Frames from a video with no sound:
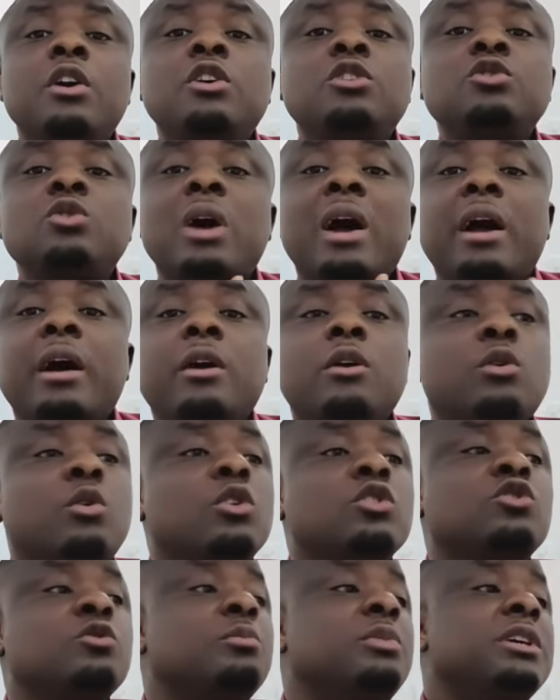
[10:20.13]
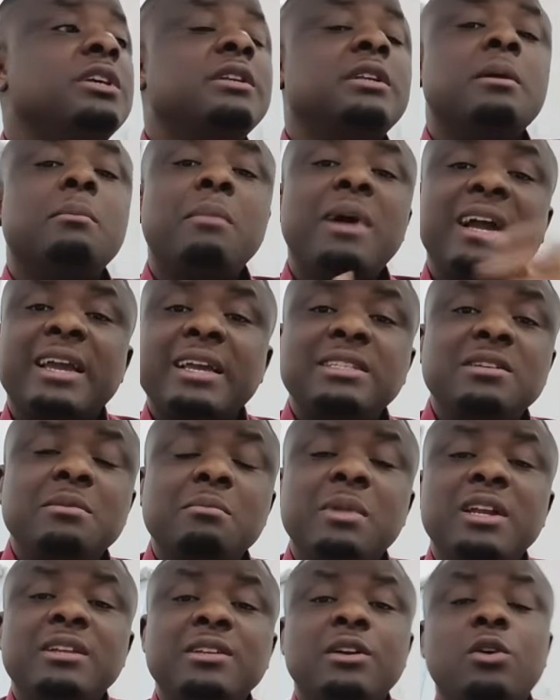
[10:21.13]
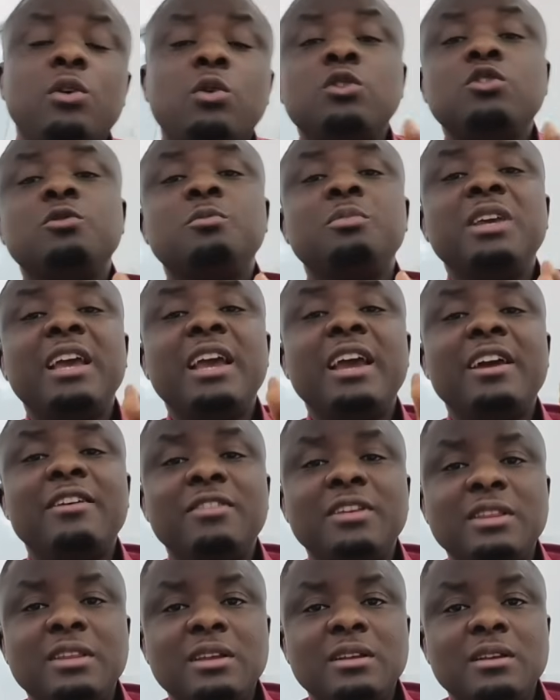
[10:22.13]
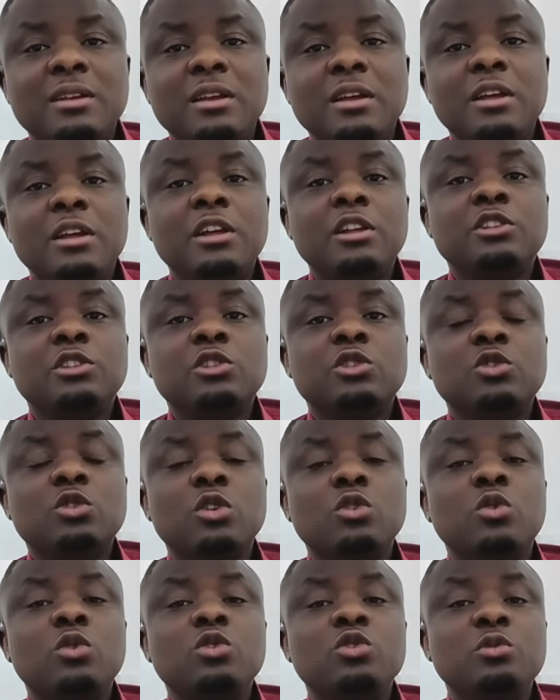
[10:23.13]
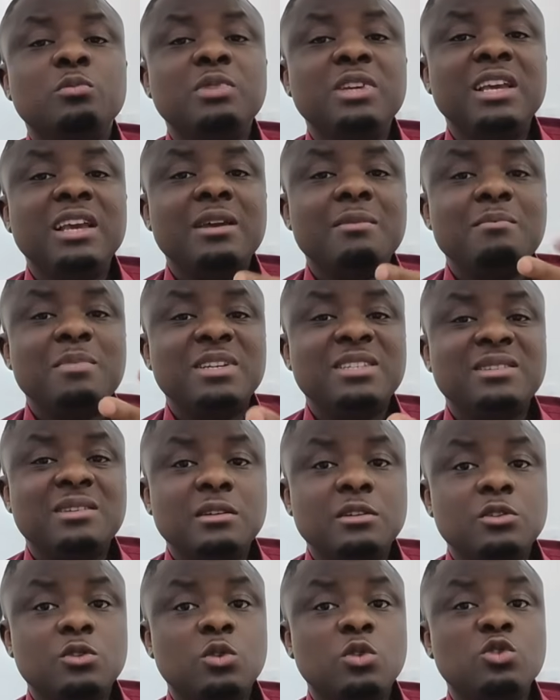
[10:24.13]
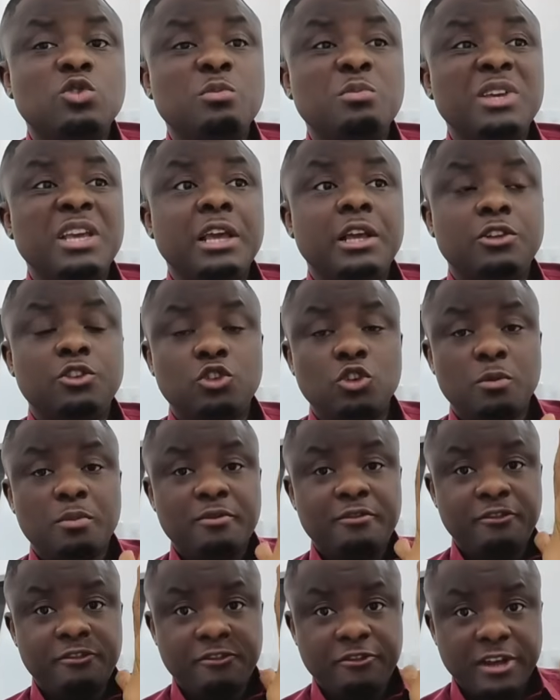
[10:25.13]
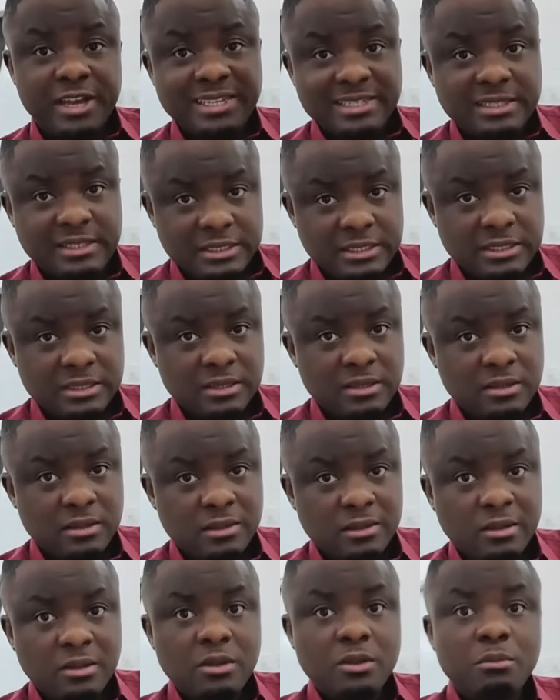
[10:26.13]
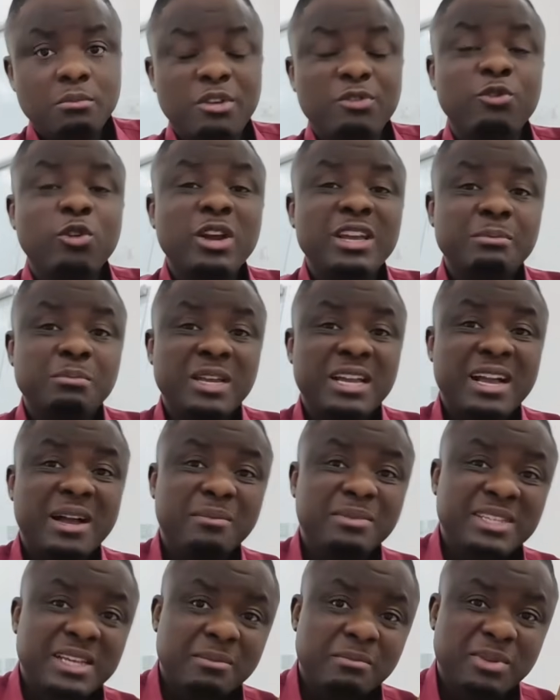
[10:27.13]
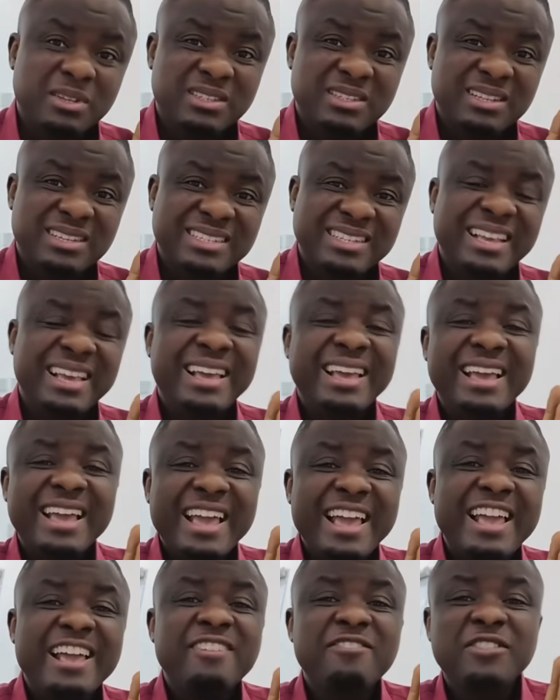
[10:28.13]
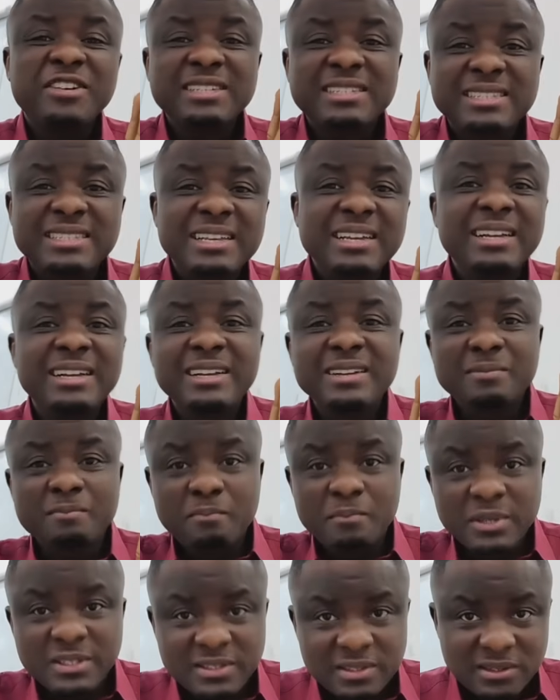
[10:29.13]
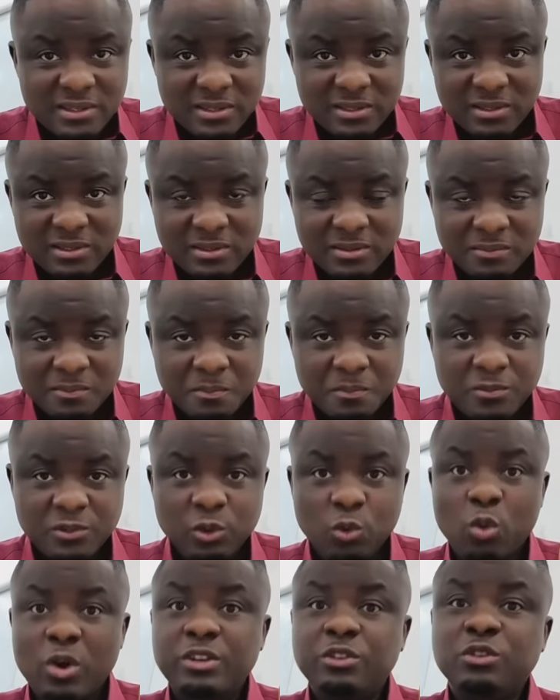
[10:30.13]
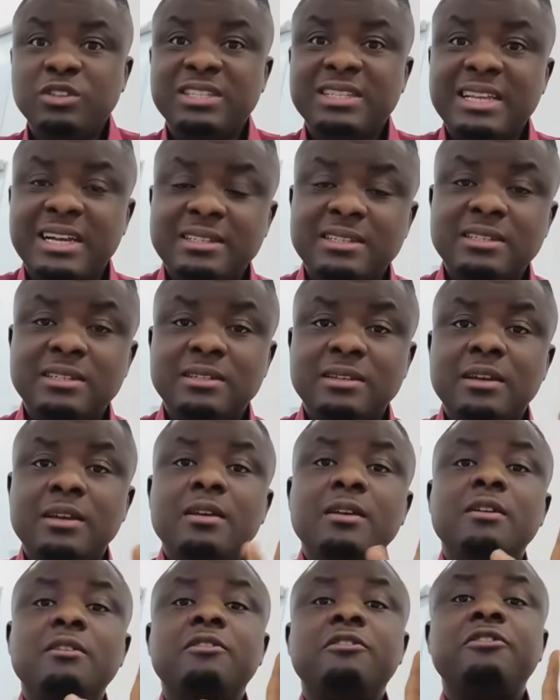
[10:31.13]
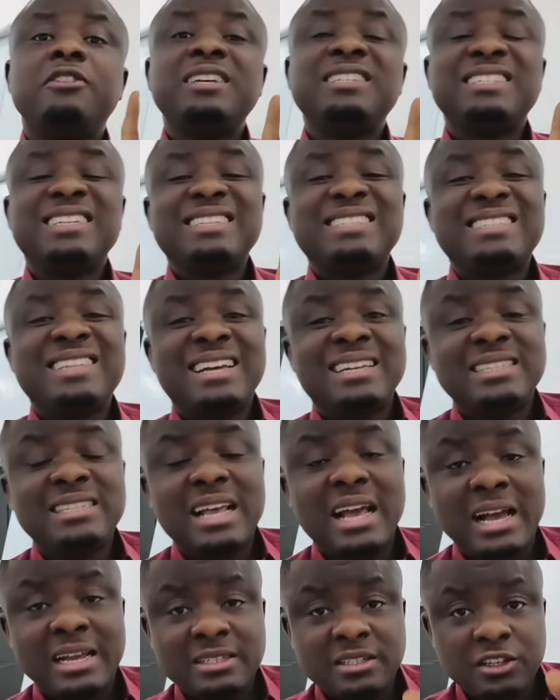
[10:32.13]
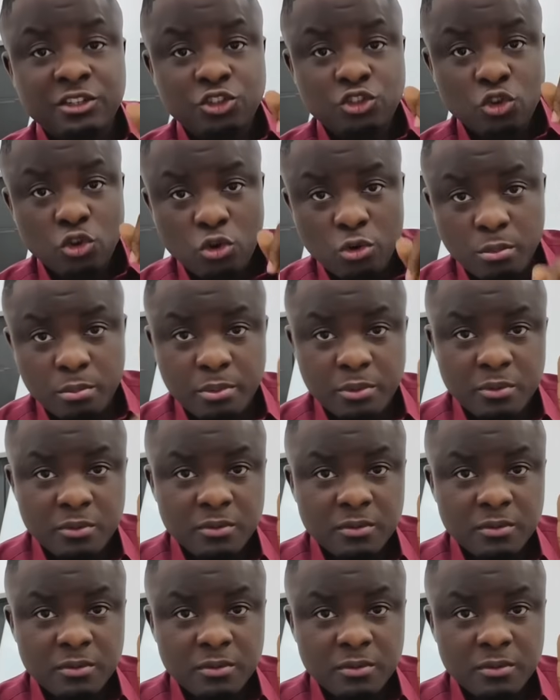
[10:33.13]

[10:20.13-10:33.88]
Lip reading: you are going to be the marketing manager. You're going to be everything. It is not going to be a business. It's going to be a job first before it becomes a business. Every single business, when you start it, first starts as a job,